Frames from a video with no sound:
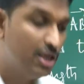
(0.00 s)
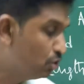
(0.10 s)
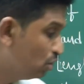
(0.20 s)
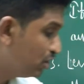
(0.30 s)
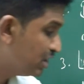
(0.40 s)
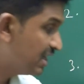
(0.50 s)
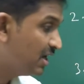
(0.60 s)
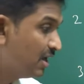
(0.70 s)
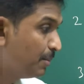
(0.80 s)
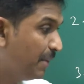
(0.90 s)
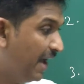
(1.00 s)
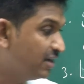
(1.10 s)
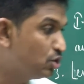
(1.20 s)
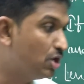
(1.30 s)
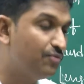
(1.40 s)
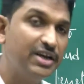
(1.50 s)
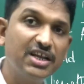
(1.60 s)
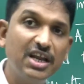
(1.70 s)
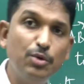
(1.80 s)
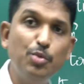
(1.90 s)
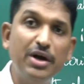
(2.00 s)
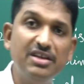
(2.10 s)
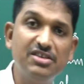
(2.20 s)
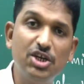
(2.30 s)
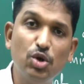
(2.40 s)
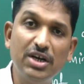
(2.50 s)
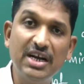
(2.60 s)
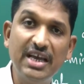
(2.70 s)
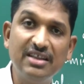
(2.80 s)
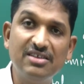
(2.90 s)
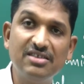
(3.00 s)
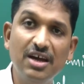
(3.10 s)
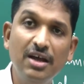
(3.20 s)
You look here, magnitude of vector AB bar is denoted like this.